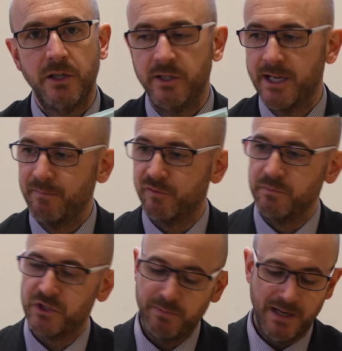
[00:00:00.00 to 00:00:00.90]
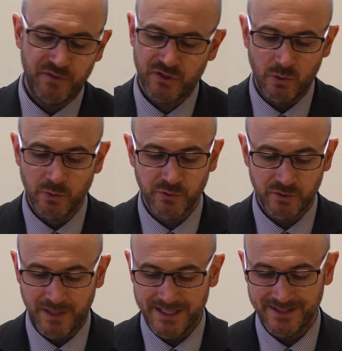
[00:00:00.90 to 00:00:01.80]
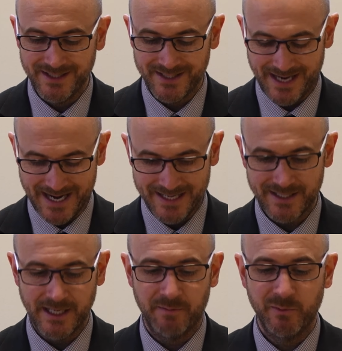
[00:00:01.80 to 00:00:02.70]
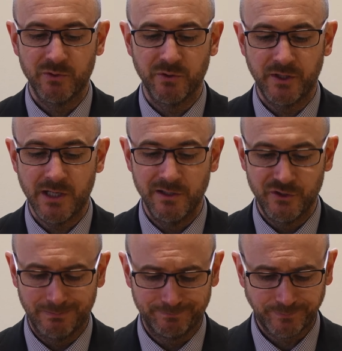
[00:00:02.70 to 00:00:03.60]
You can get them from Smith's, all sorts of places, and they come in all sorts of colours.